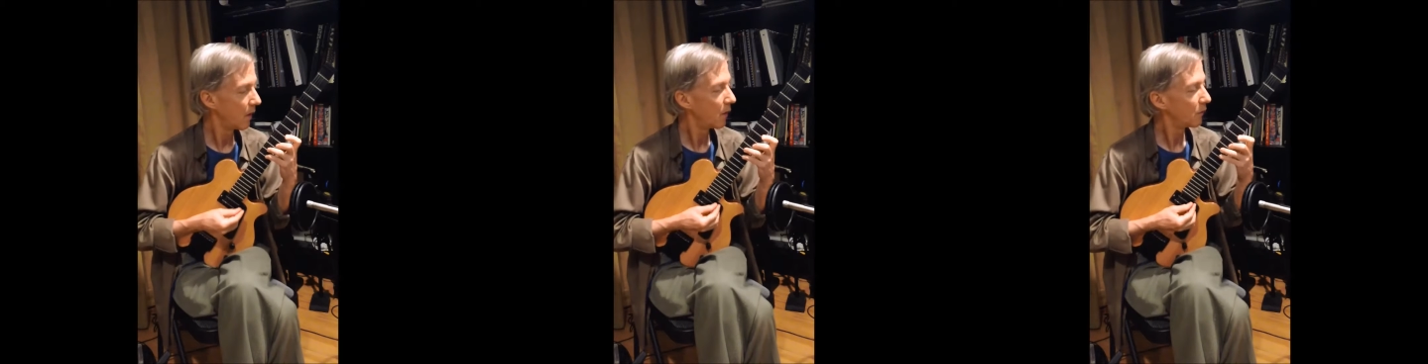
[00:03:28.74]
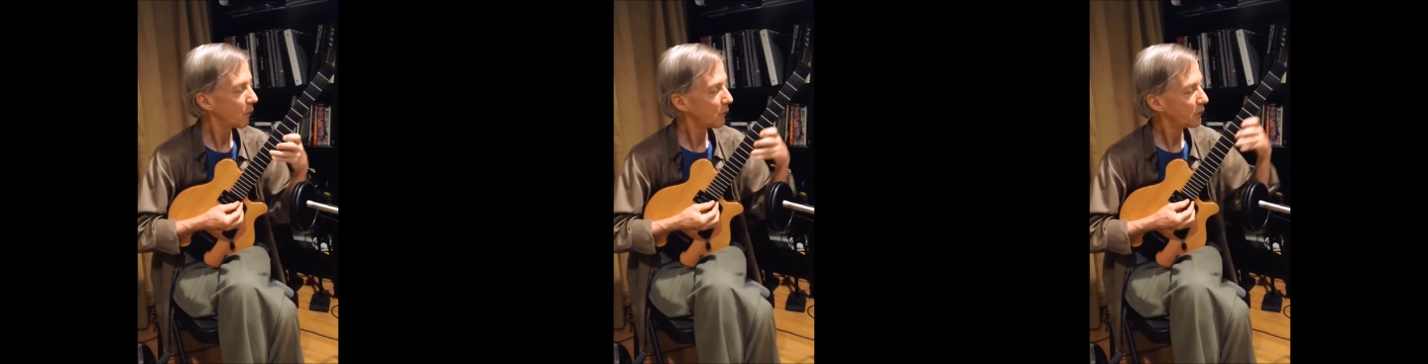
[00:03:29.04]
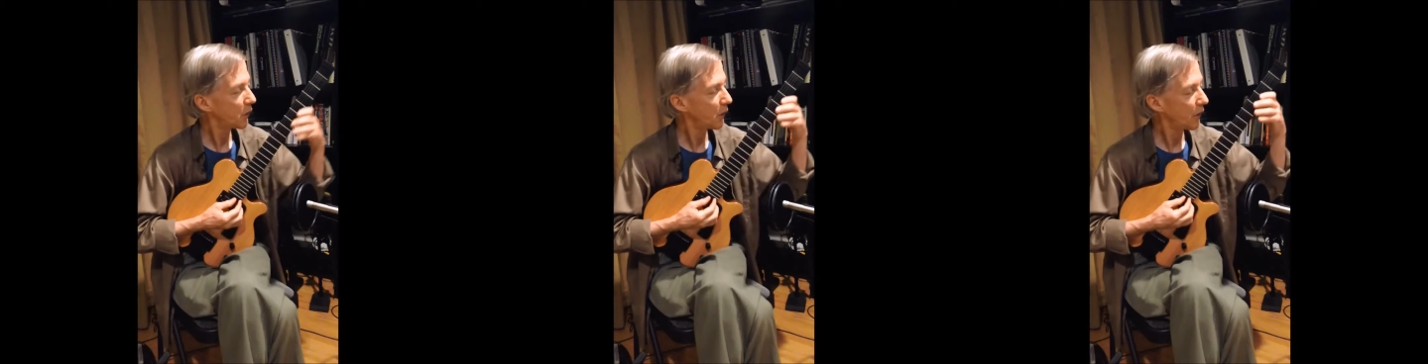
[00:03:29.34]
So what
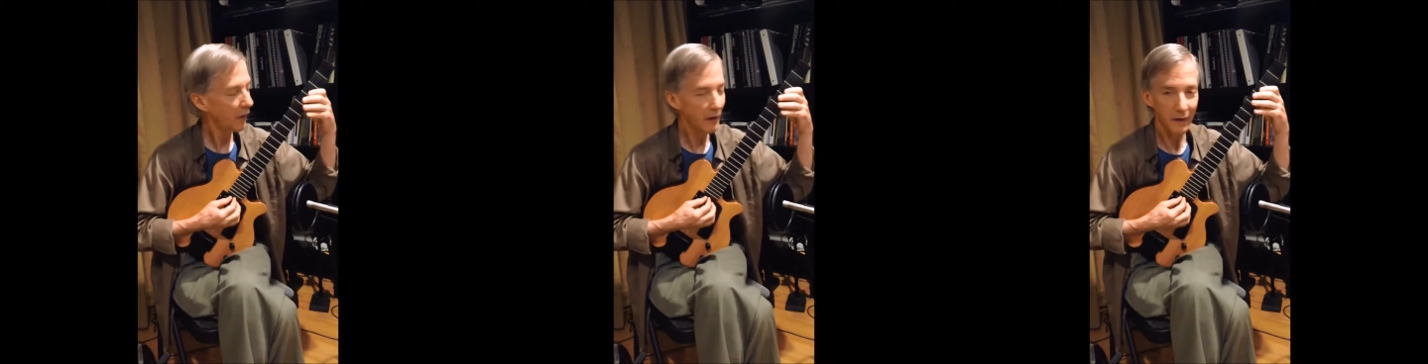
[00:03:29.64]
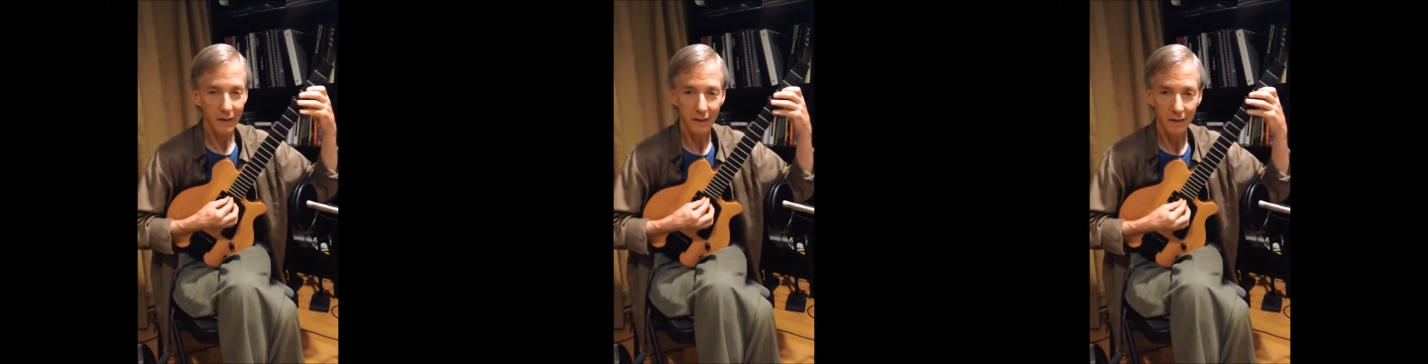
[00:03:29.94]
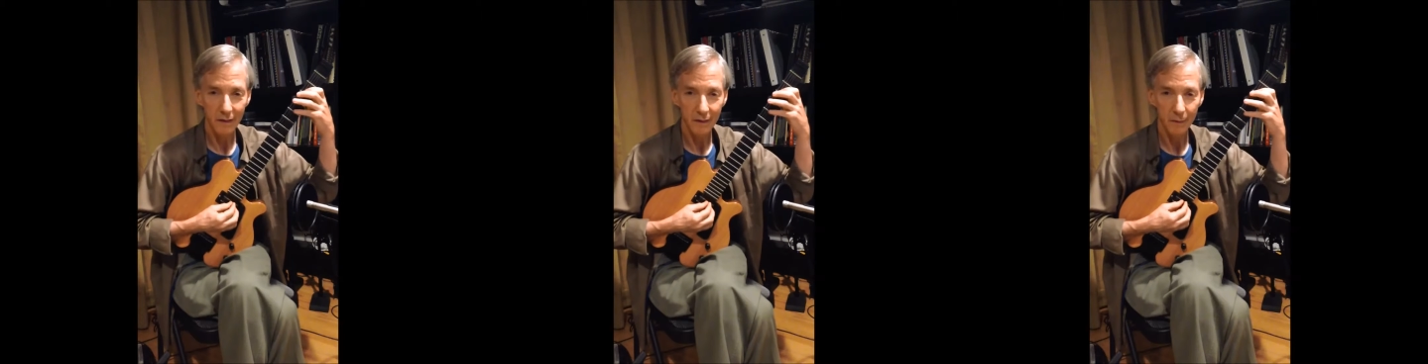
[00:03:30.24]
you're hearing is
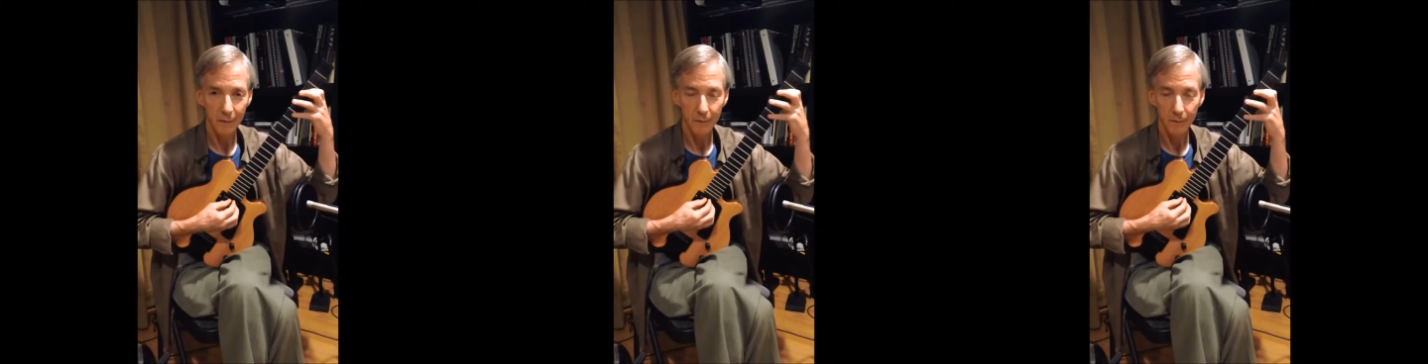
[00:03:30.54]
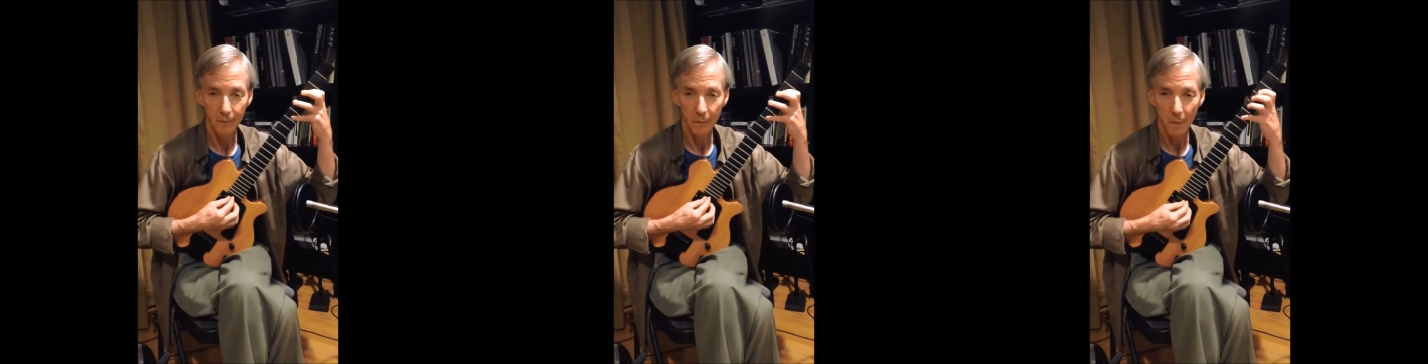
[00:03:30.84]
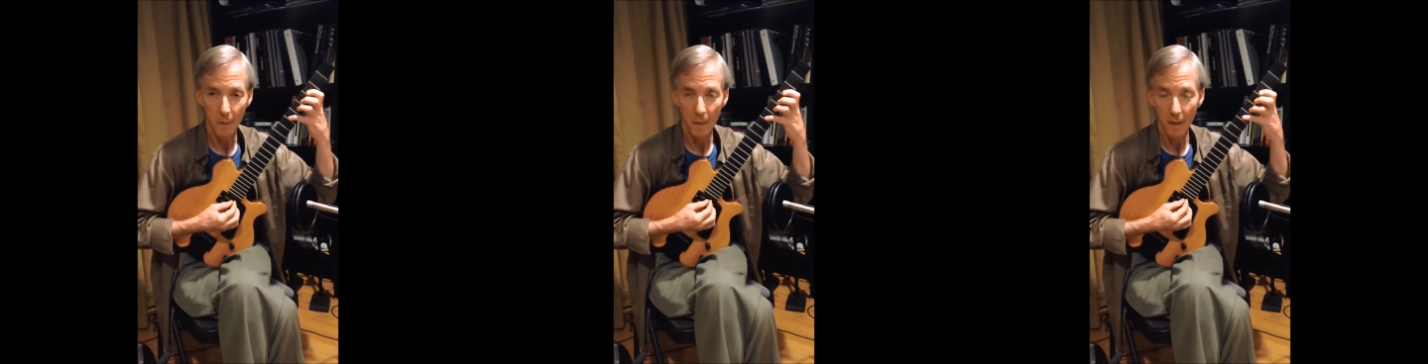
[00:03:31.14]

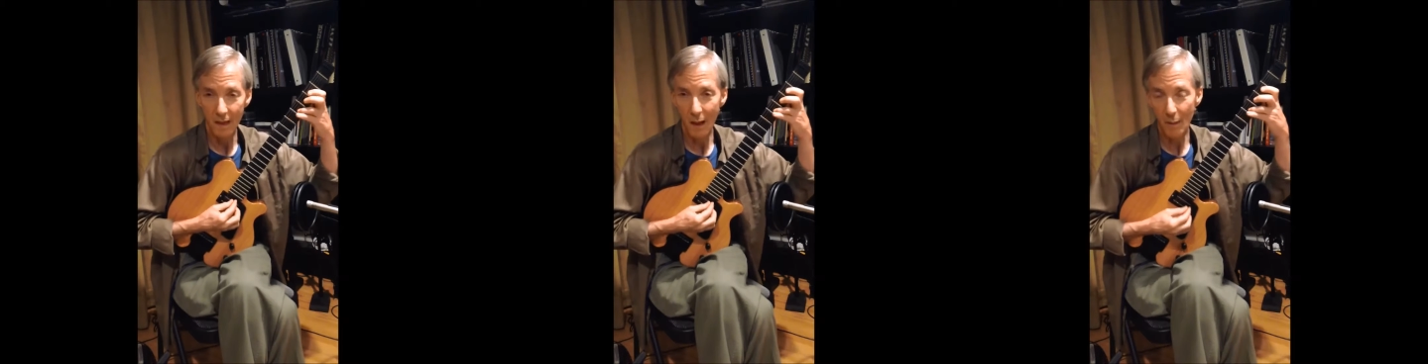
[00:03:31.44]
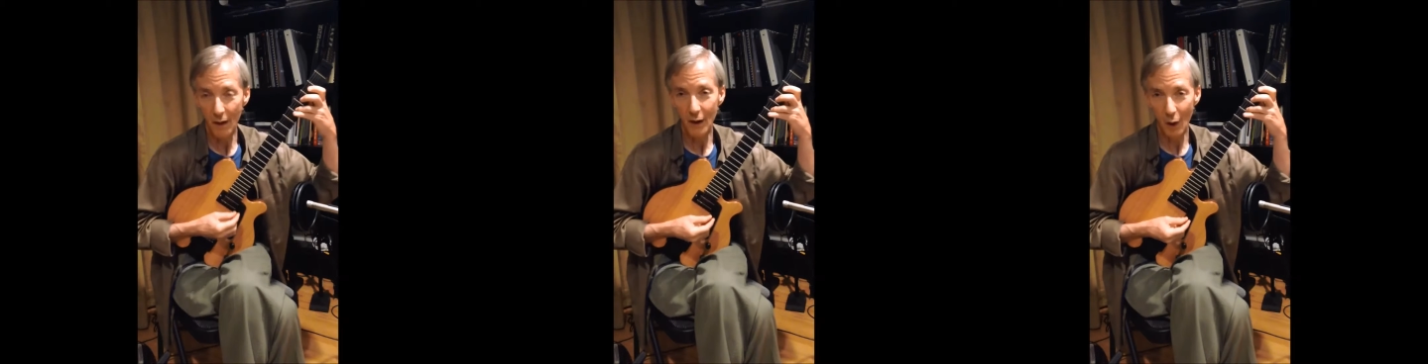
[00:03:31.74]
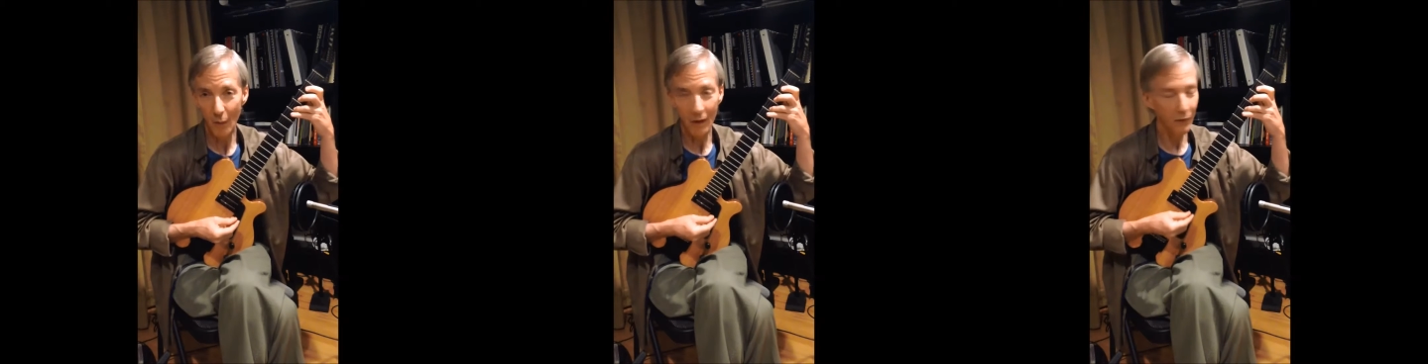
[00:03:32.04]
that melody
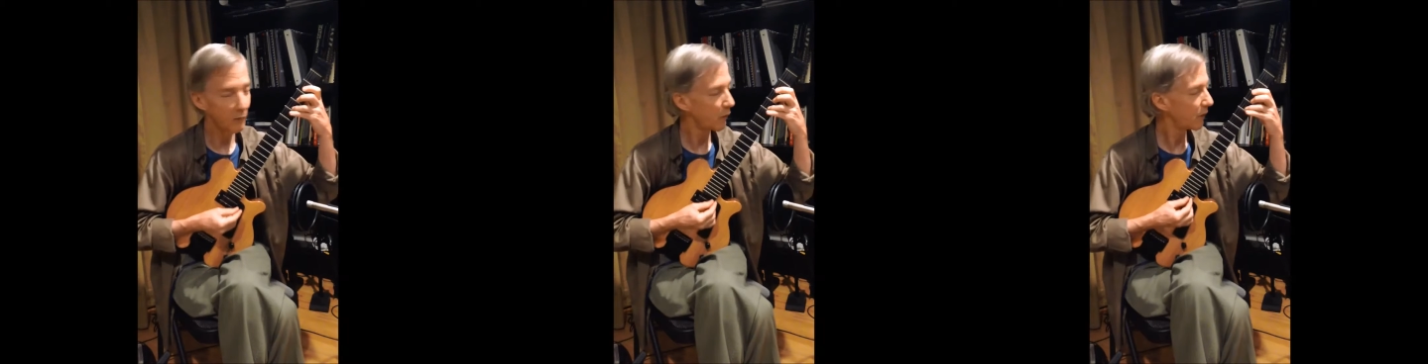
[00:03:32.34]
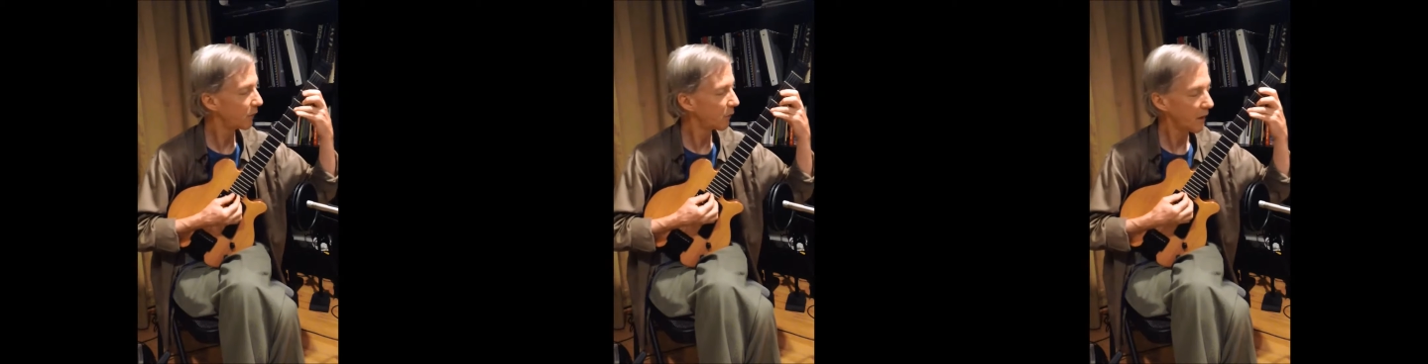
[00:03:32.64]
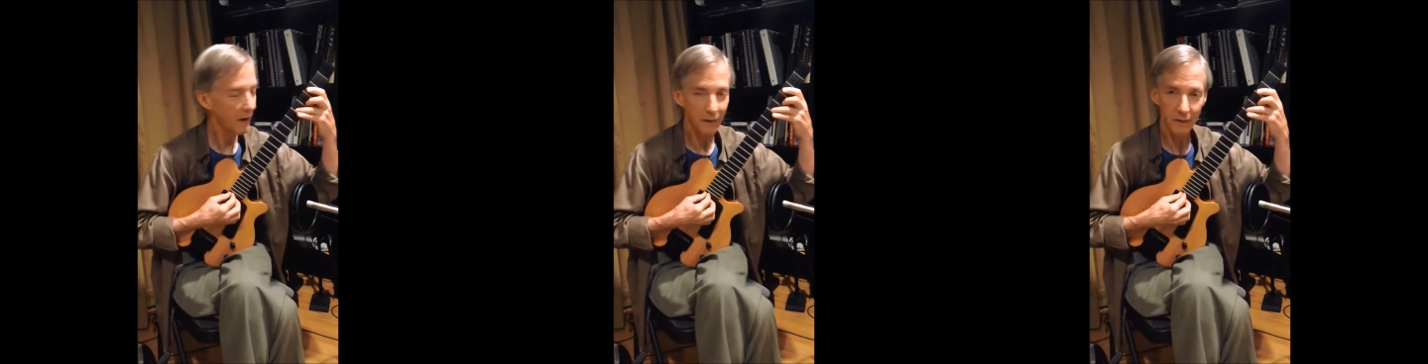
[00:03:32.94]
harmonized 4 different
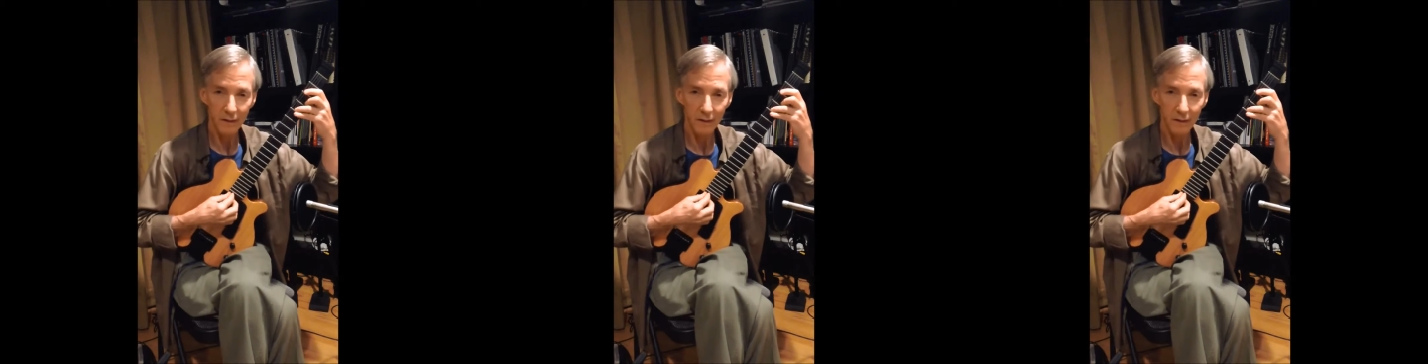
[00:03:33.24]
ways.